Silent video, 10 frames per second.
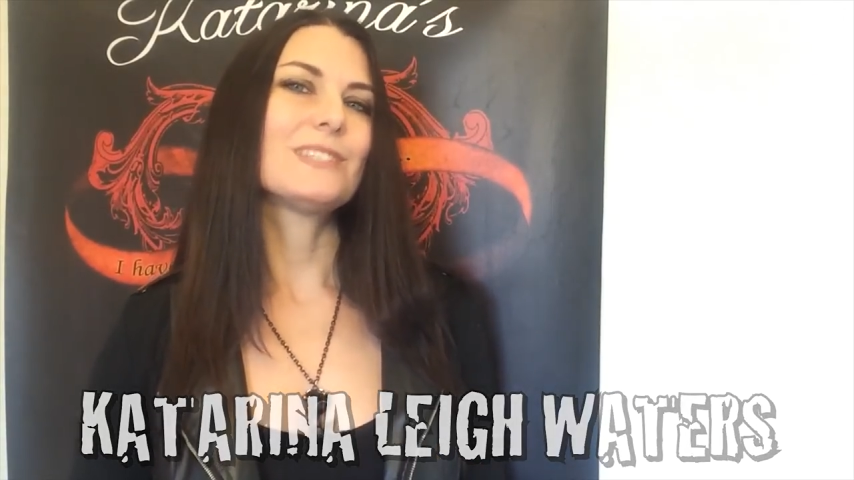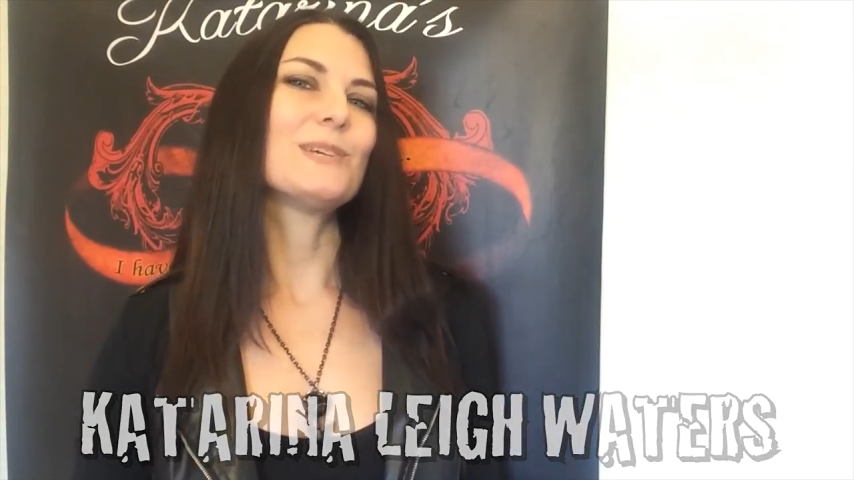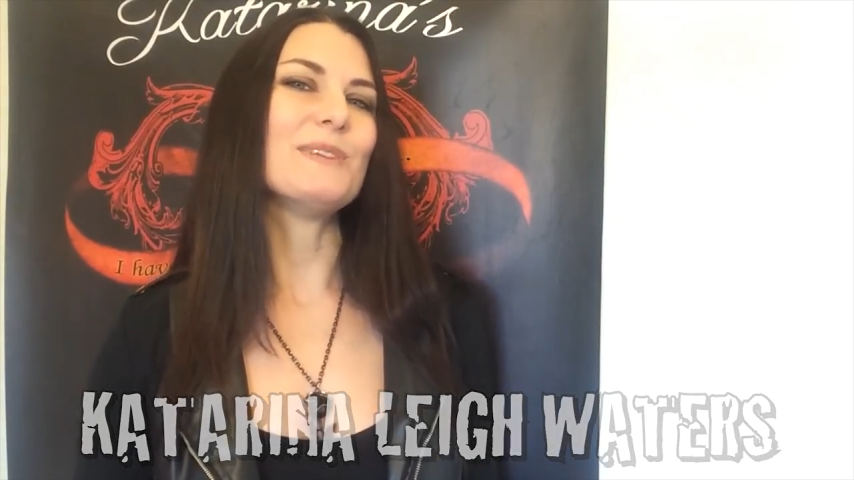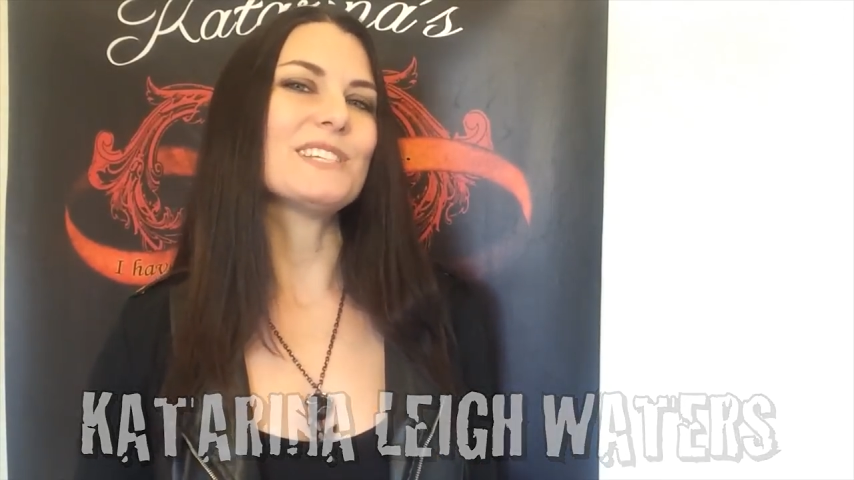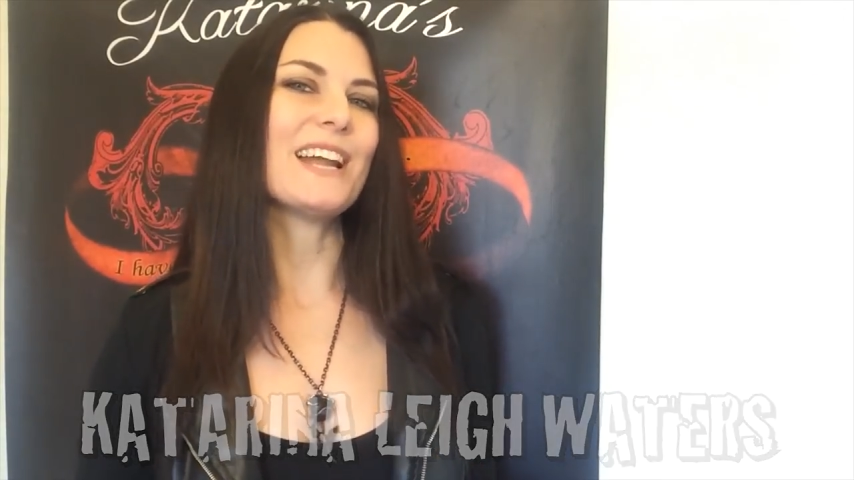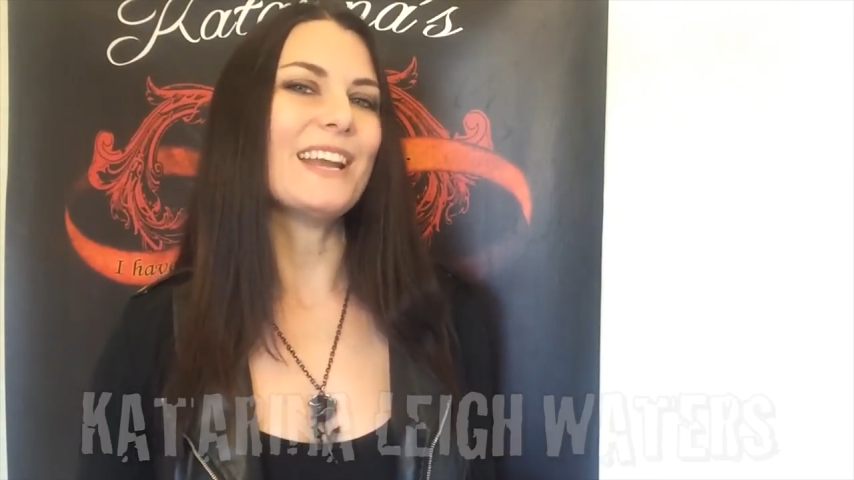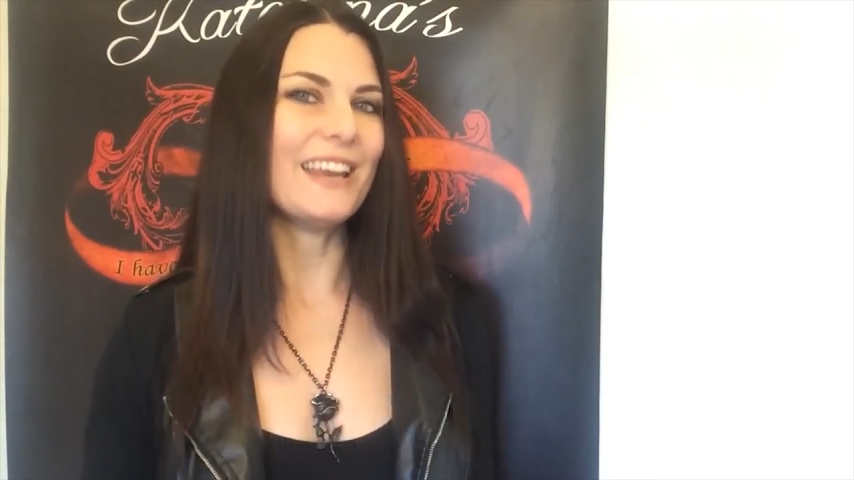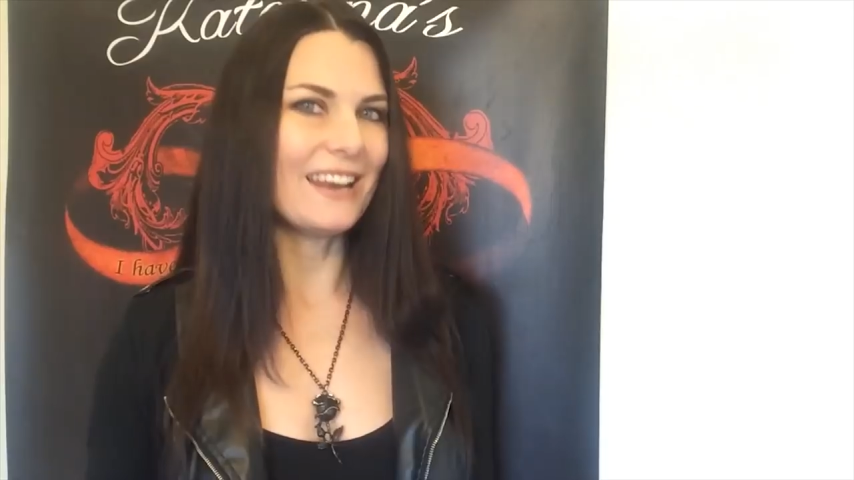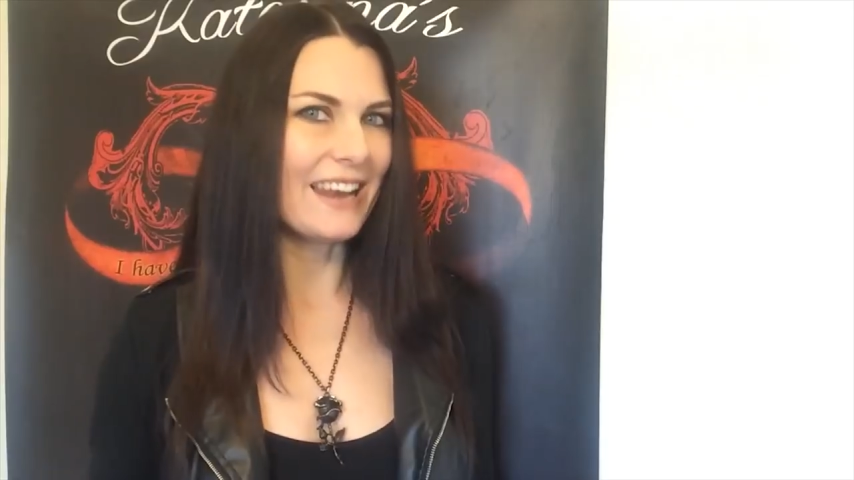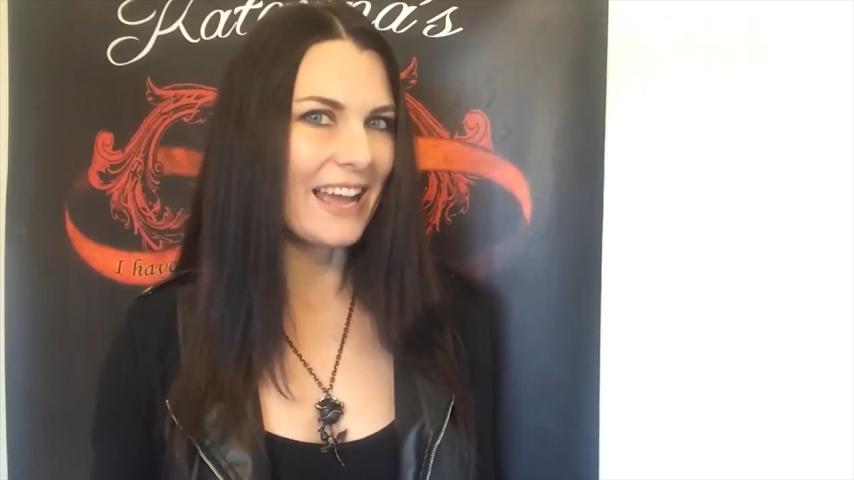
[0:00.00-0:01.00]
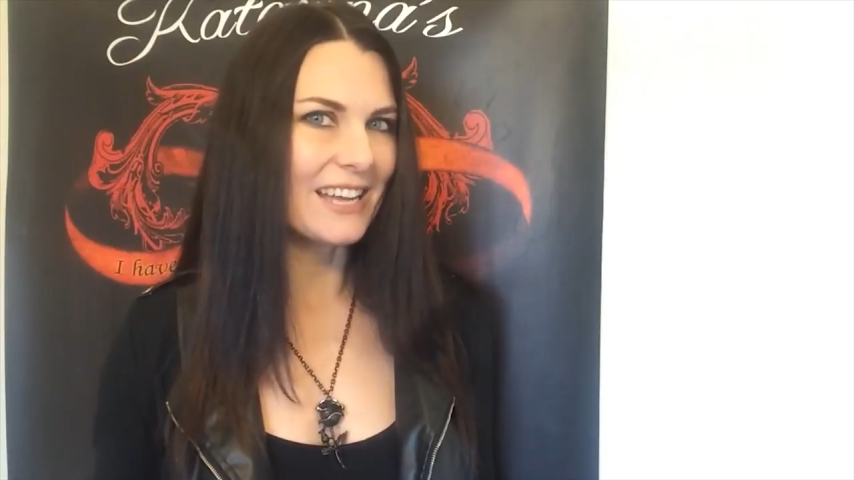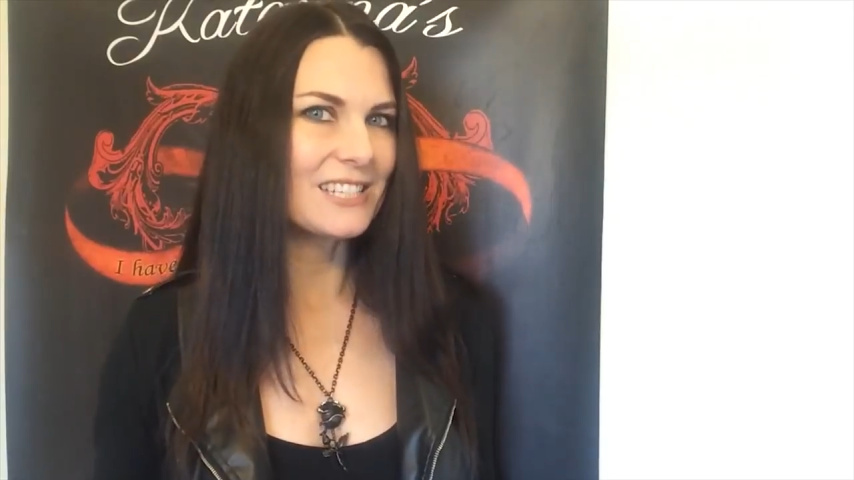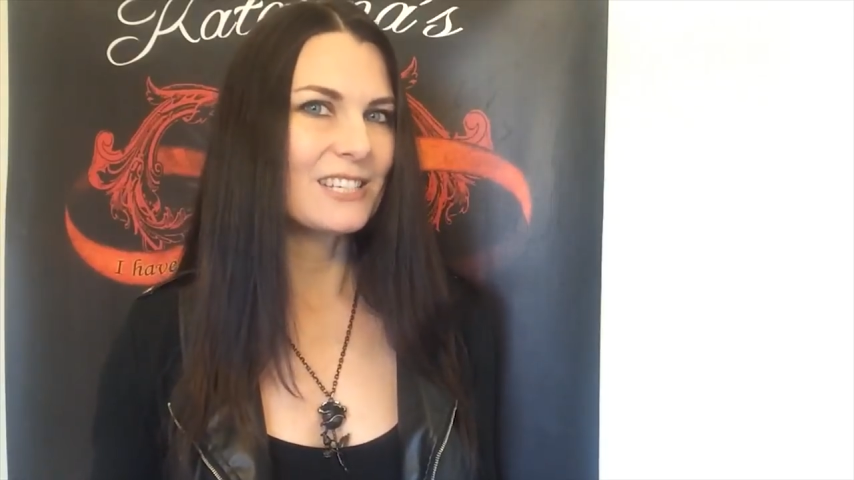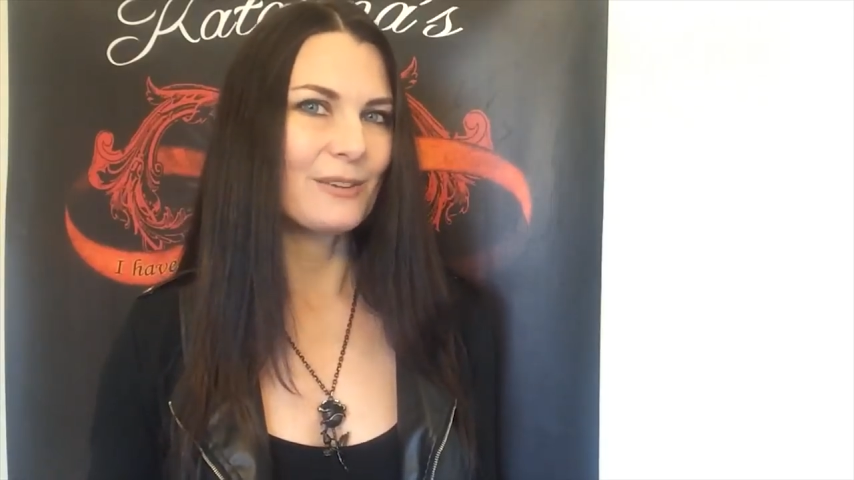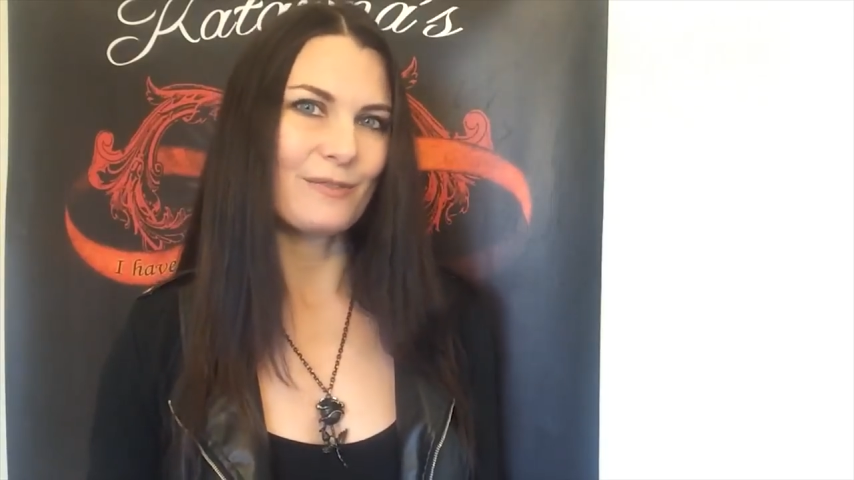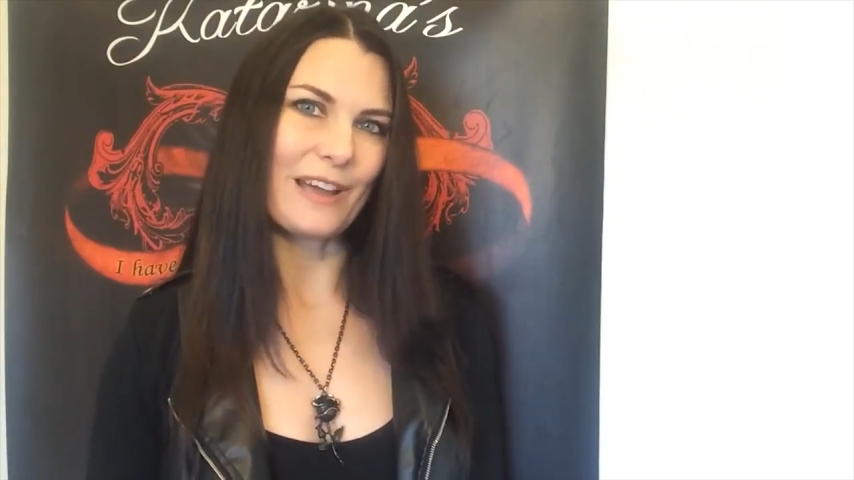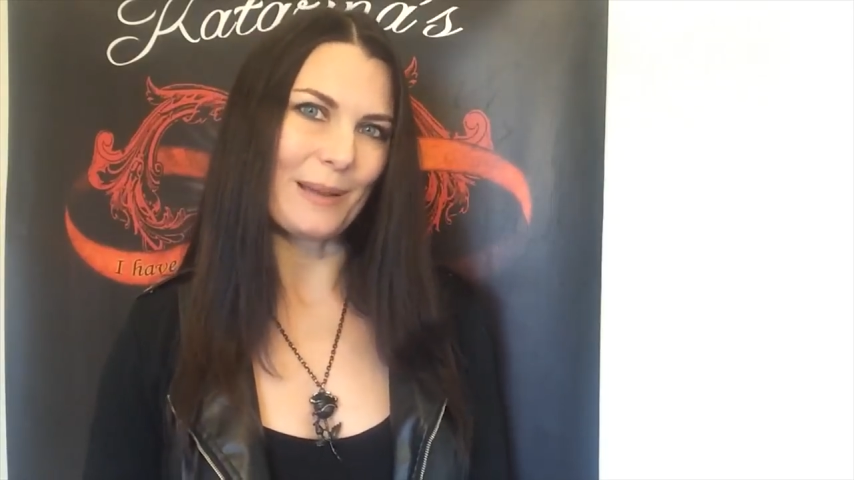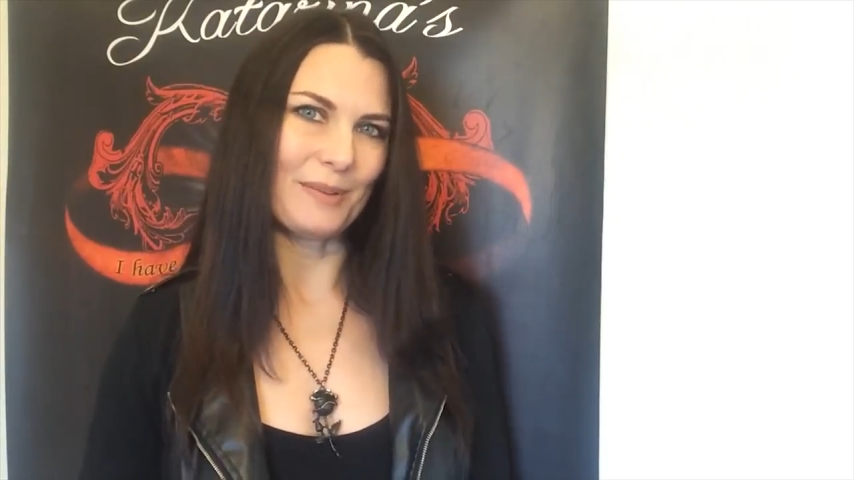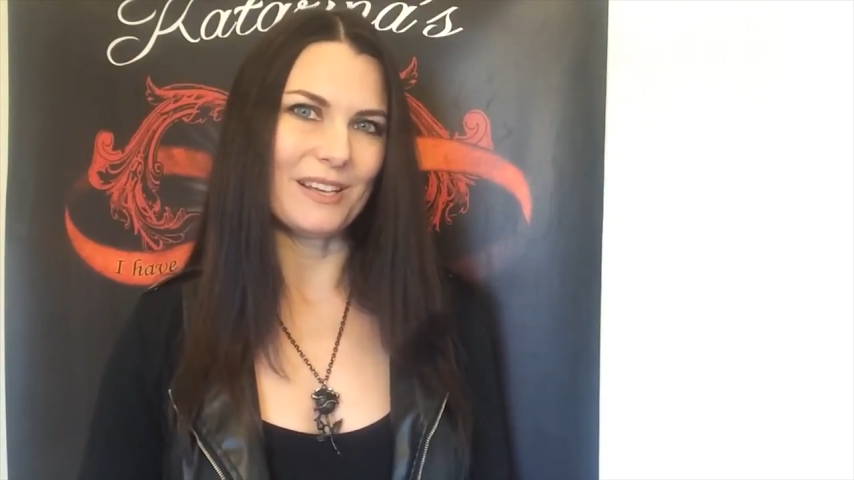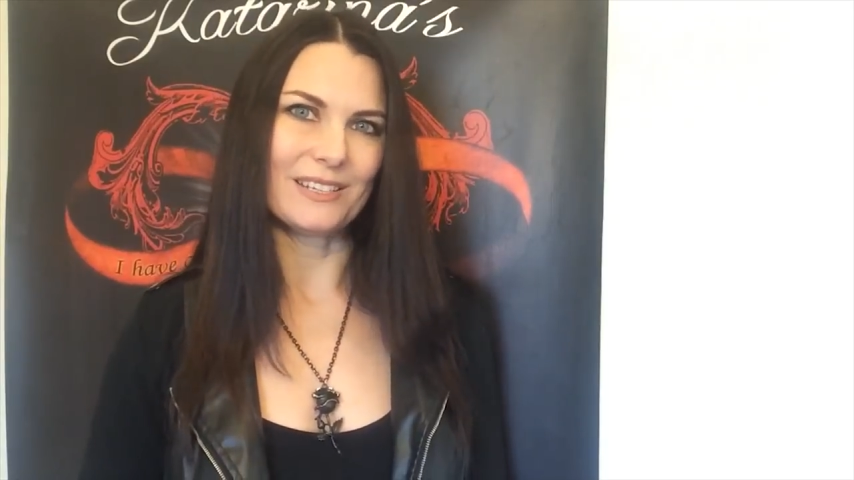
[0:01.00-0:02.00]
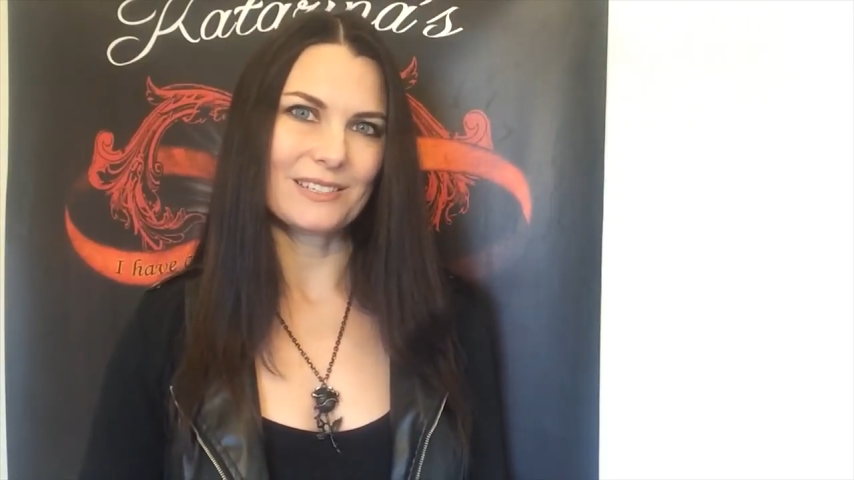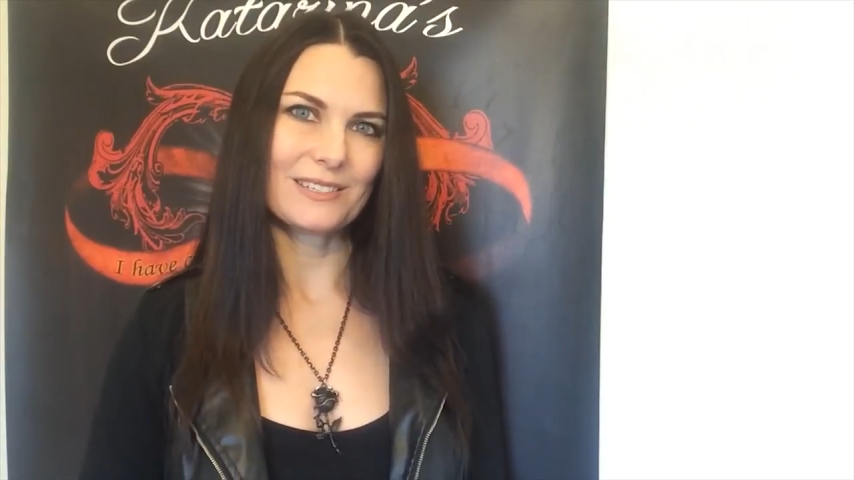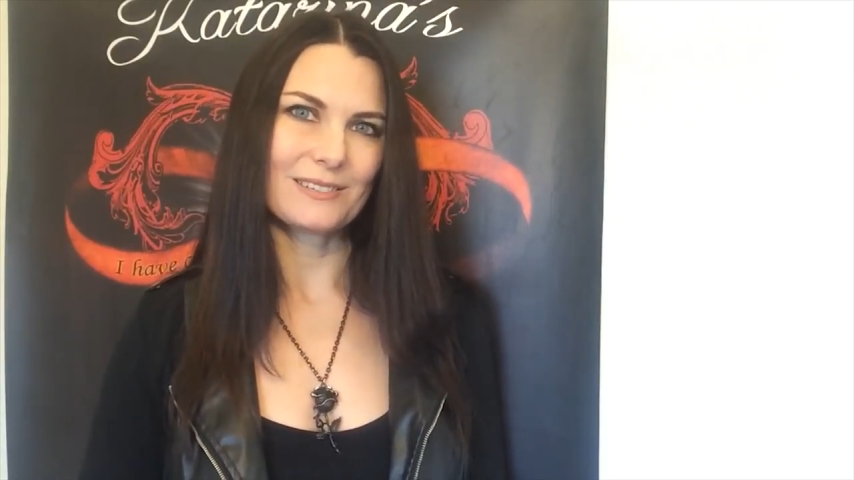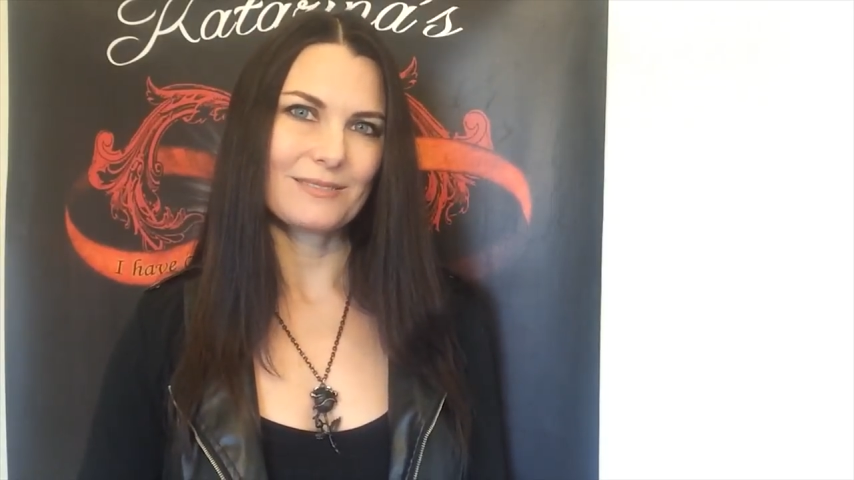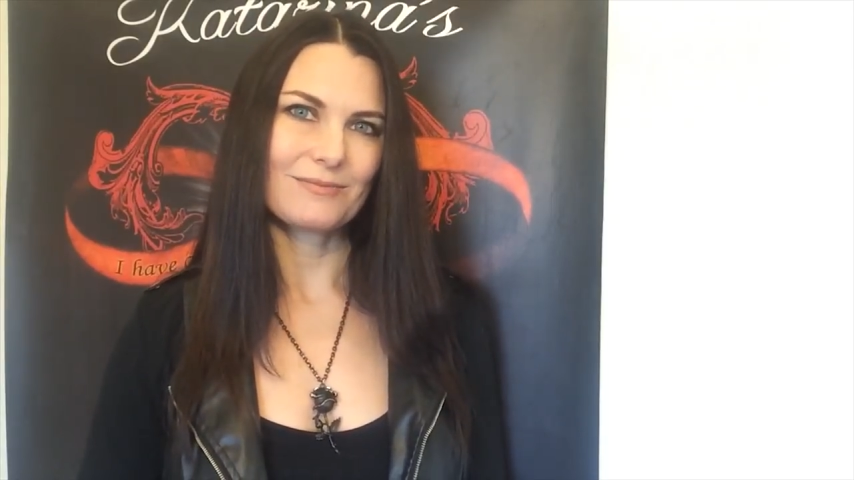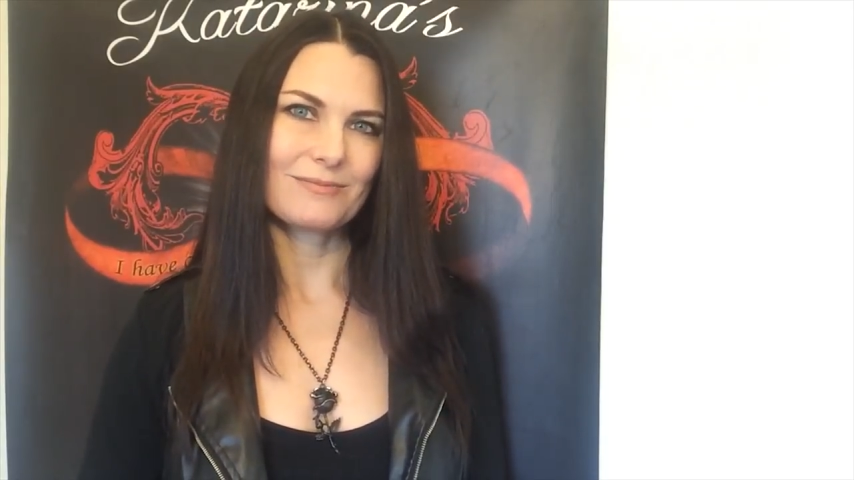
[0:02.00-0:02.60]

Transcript: to be slightly less fabulous.